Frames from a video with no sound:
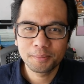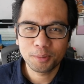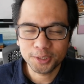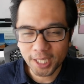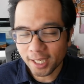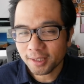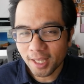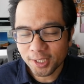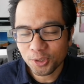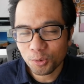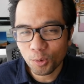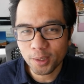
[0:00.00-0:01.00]
Pretend
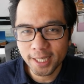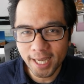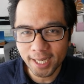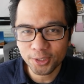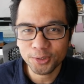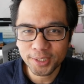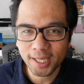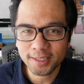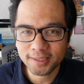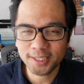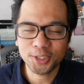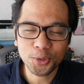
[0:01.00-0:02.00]
like you're working at your
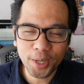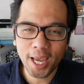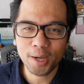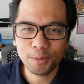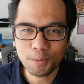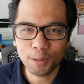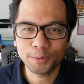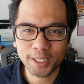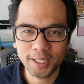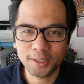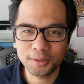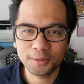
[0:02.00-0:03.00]
desk. It's okay, we won't
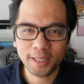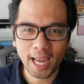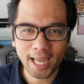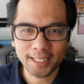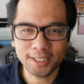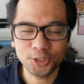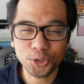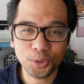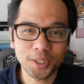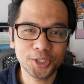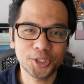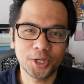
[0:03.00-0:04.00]
tell, and
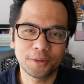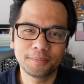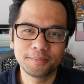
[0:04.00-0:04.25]
enjoy the show.